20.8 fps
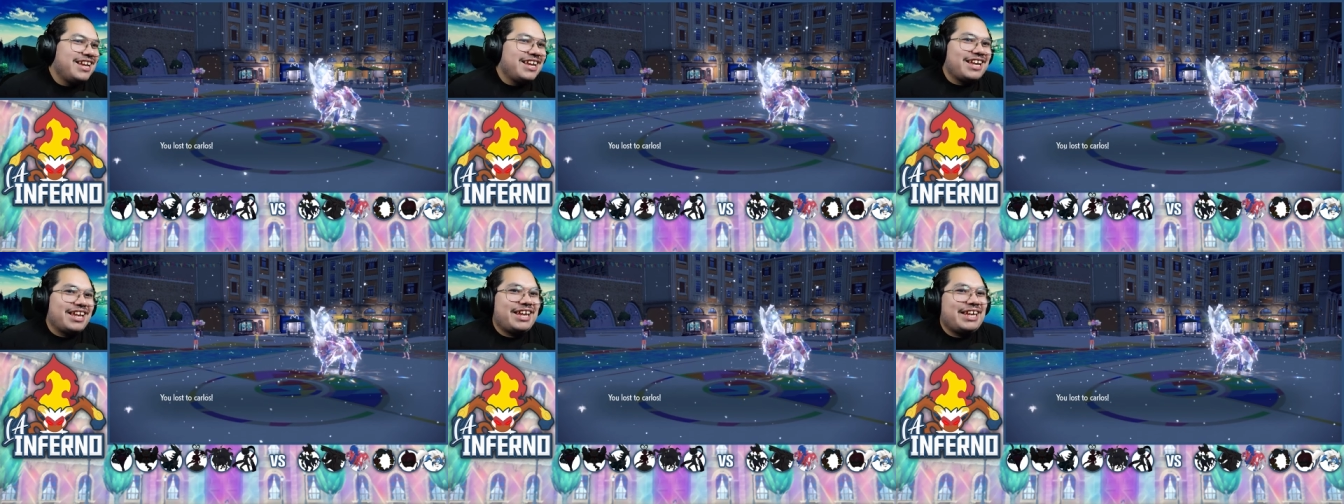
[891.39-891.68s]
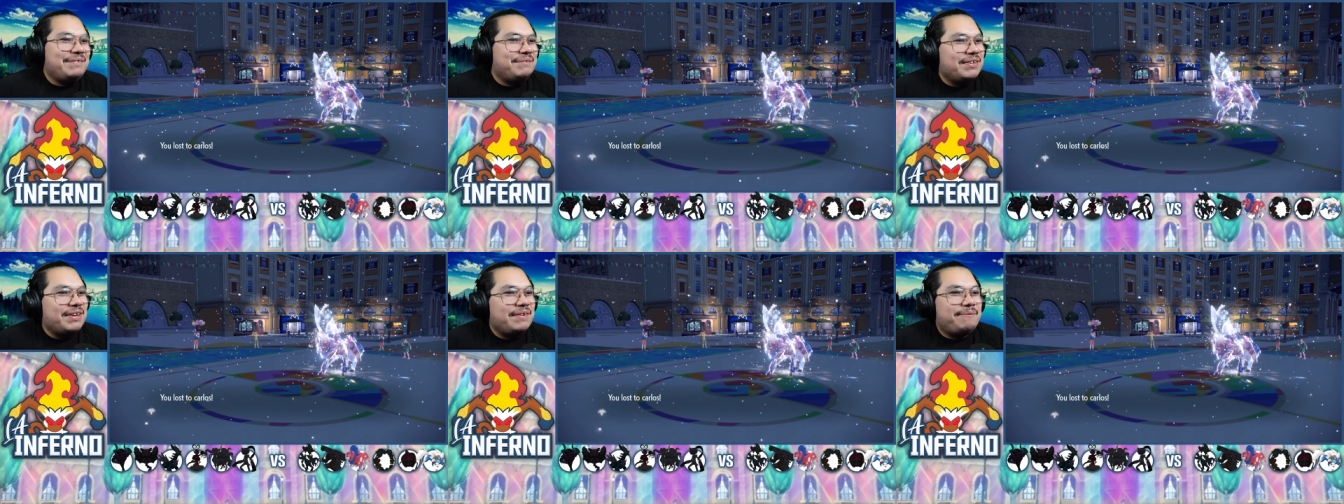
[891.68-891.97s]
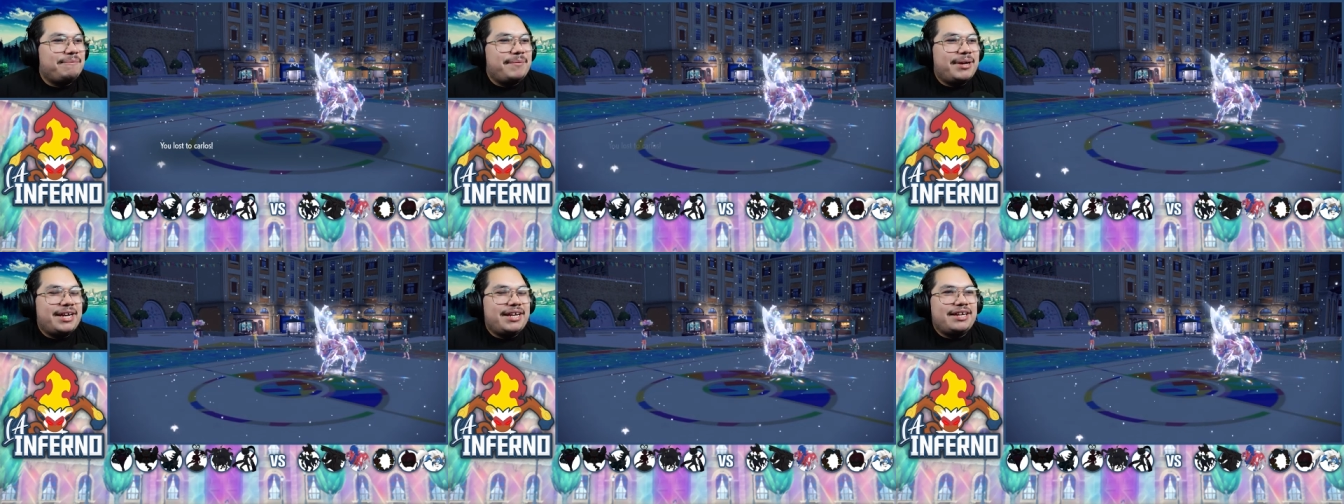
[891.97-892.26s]
Even
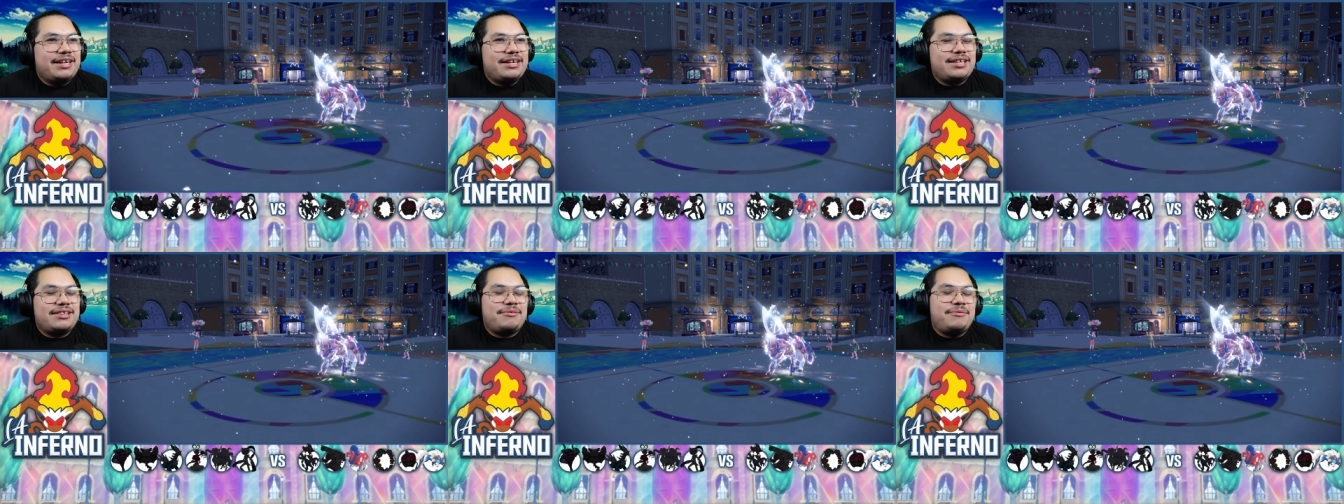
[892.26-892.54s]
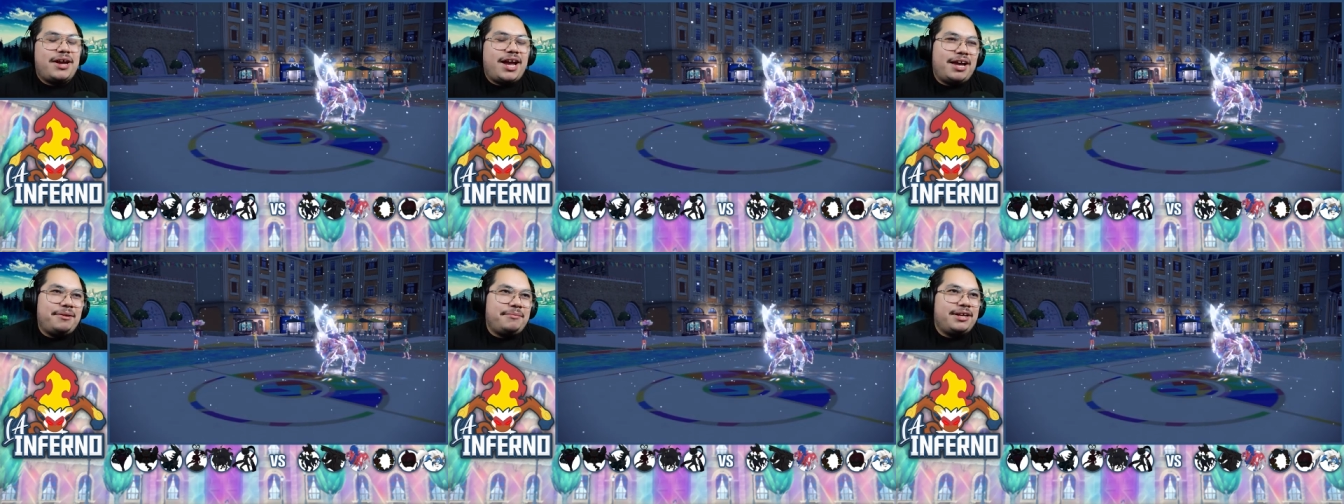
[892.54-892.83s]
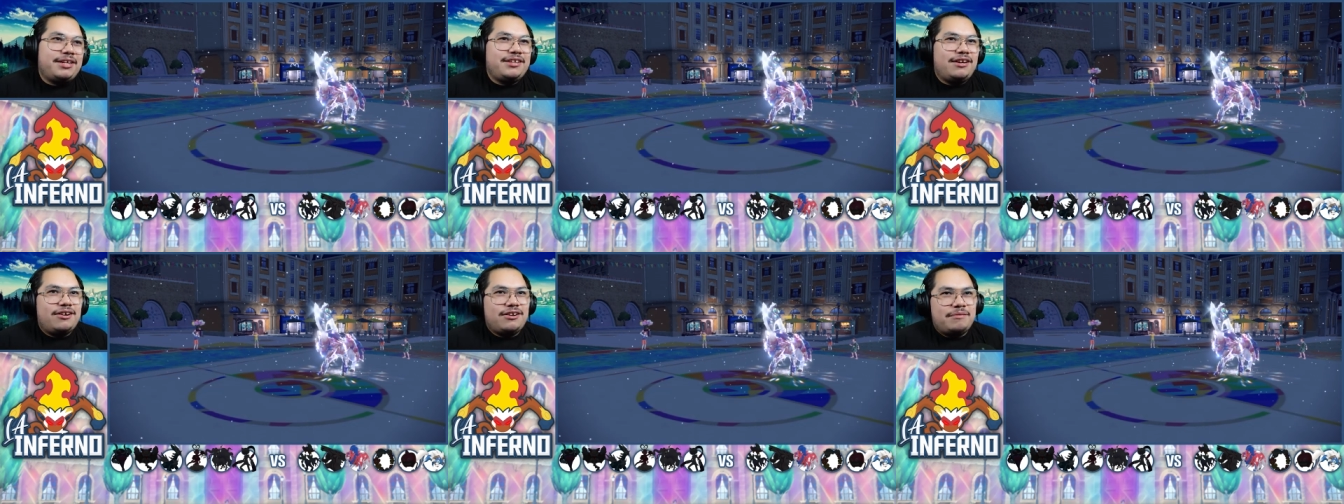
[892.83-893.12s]
if my, because the way I had
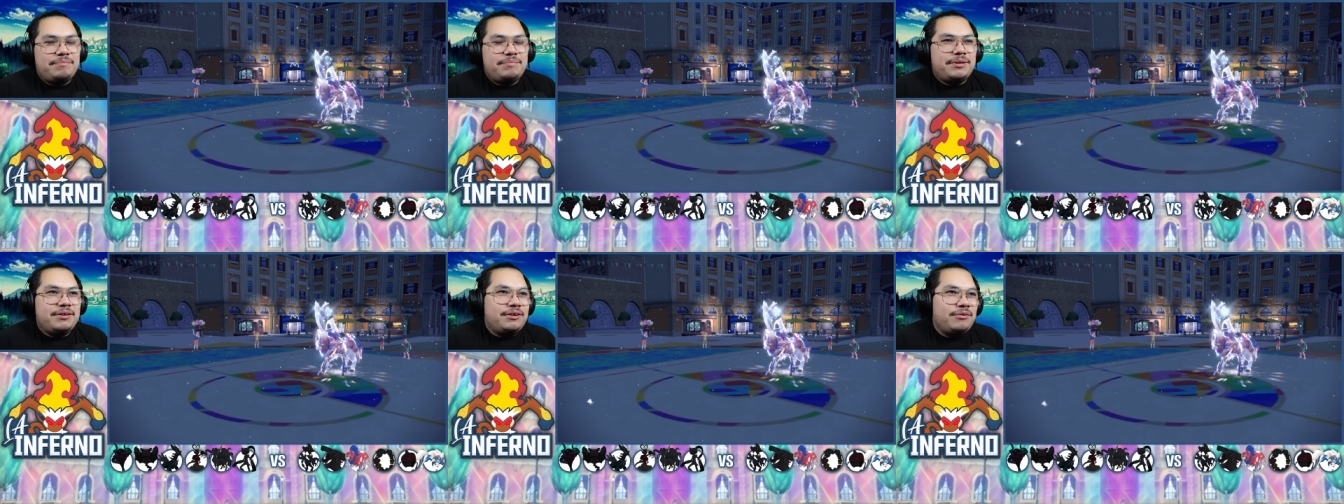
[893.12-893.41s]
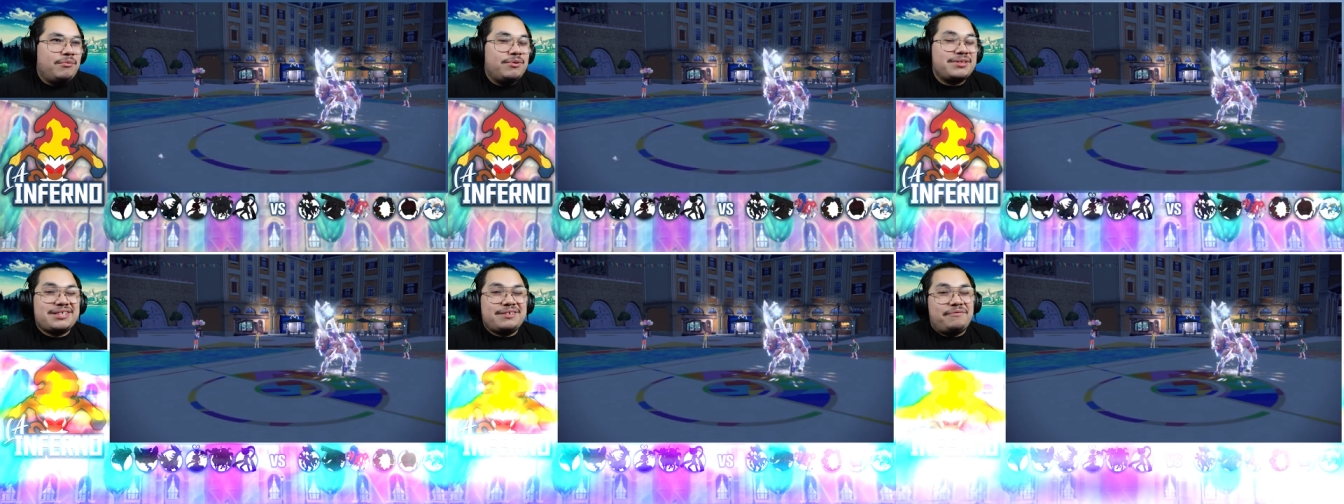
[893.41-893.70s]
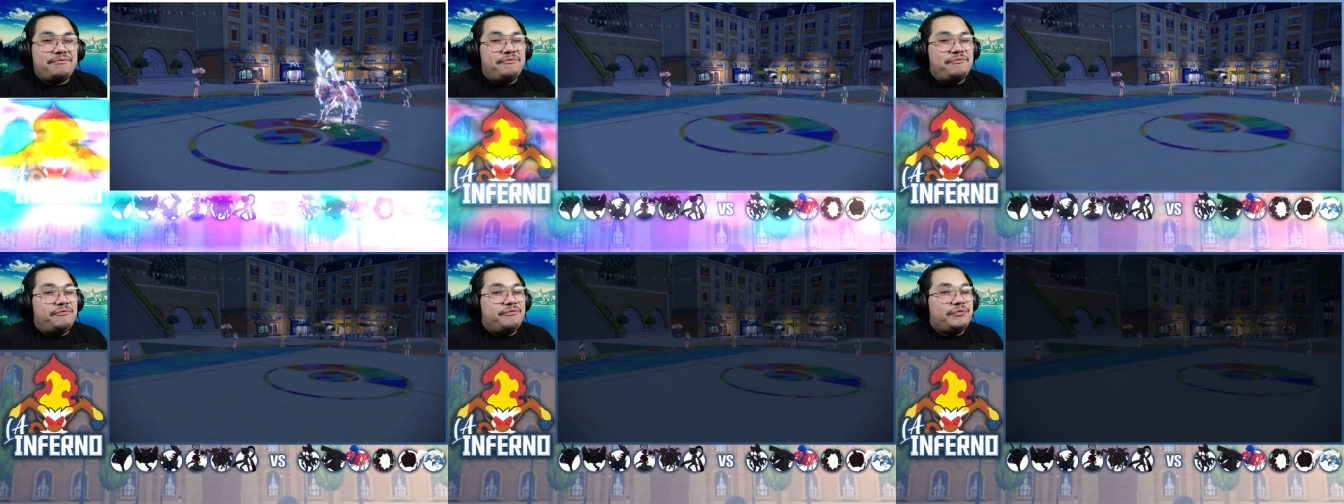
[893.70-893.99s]
my Dialga built, it
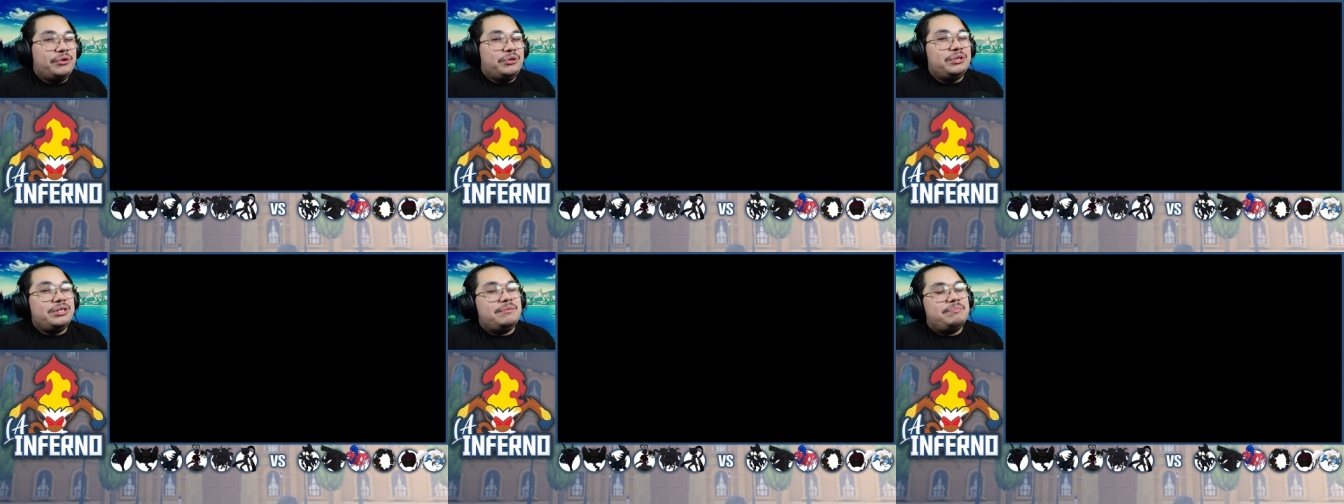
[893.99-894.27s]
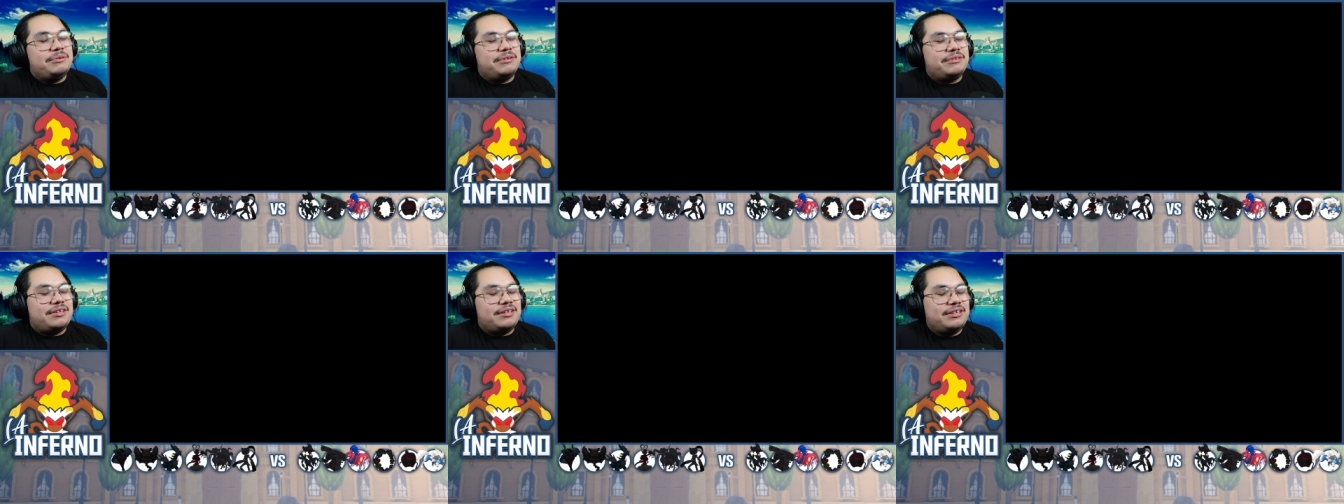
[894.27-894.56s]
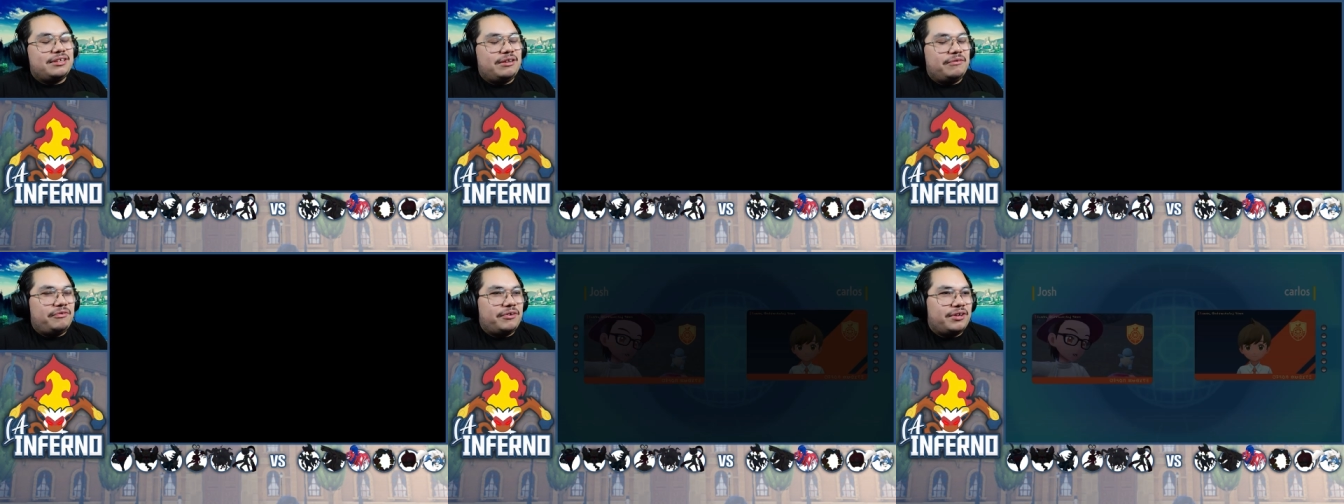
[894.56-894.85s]
wasn't fully built
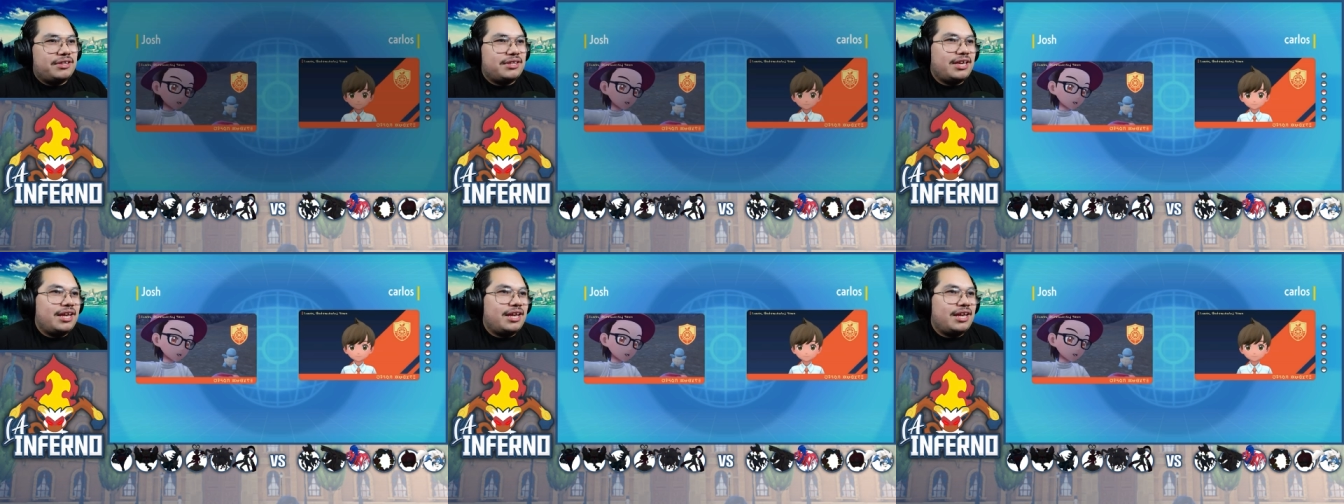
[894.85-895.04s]
into defense.